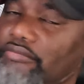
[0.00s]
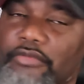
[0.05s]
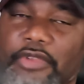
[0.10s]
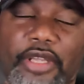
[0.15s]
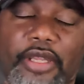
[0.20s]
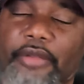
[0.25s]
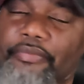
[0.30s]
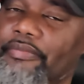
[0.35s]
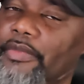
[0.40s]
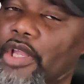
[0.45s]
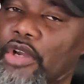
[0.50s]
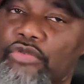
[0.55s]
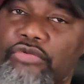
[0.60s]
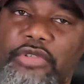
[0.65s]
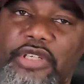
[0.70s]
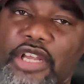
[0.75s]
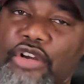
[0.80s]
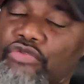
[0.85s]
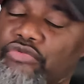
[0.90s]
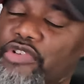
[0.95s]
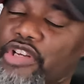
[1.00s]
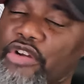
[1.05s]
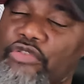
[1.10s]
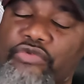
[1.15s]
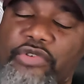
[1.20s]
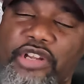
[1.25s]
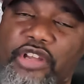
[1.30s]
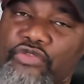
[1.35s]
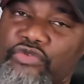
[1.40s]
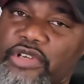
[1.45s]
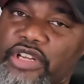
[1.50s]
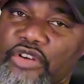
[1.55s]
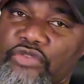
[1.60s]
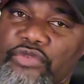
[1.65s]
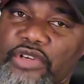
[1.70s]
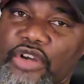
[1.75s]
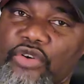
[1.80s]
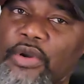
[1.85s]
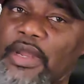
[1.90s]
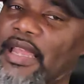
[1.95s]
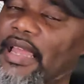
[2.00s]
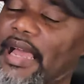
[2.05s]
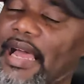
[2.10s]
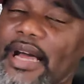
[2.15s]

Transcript: No.